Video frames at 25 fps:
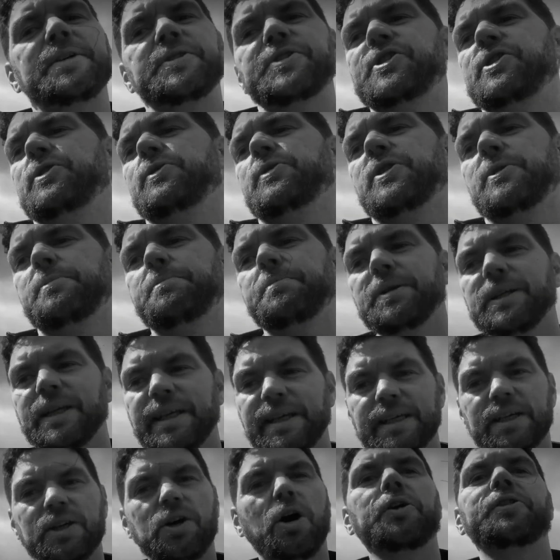two
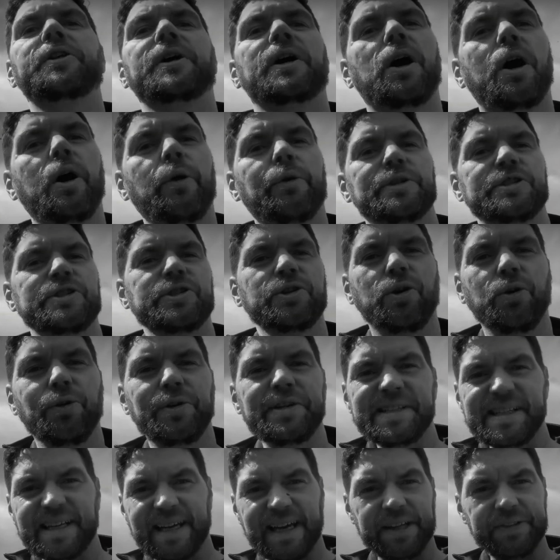complete Gothic horror stories
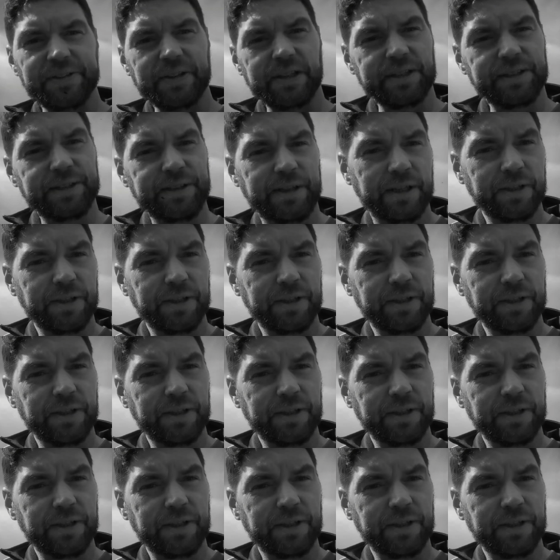together,